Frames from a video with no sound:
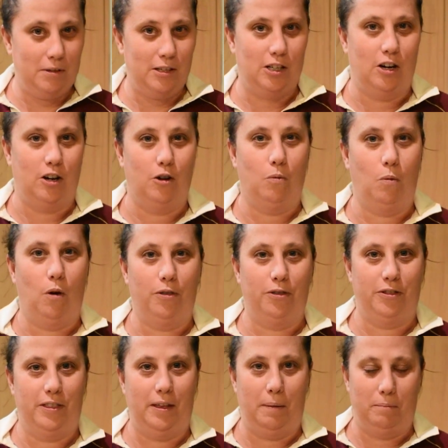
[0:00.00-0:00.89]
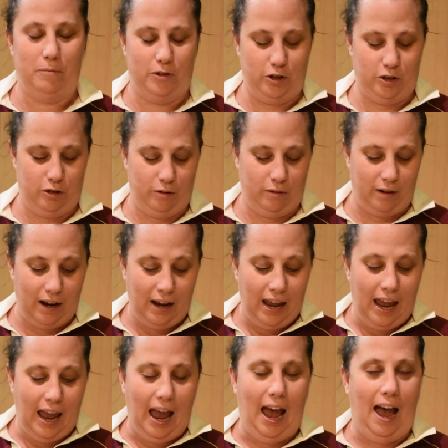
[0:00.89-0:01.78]
So you want them to
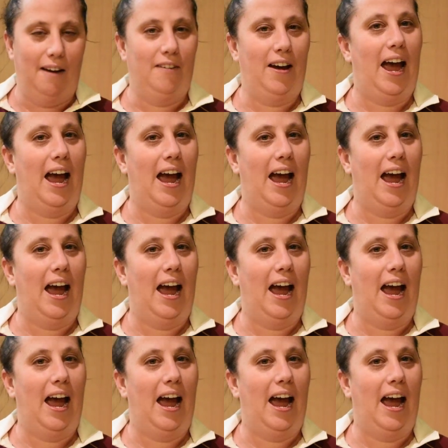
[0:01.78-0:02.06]
have